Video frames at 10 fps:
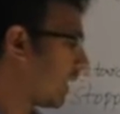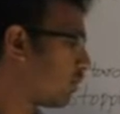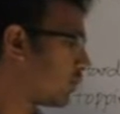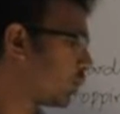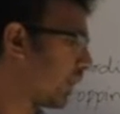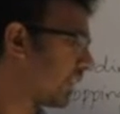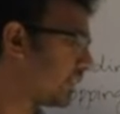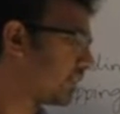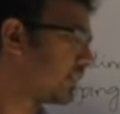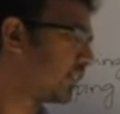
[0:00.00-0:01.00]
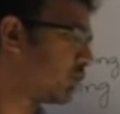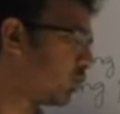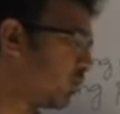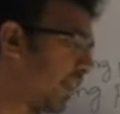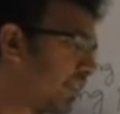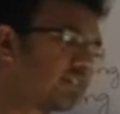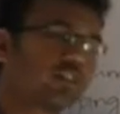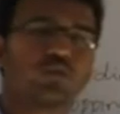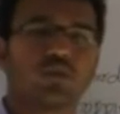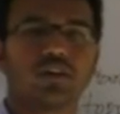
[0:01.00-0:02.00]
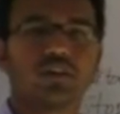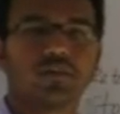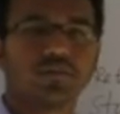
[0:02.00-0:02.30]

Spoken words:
equals to h nu minus nu naught.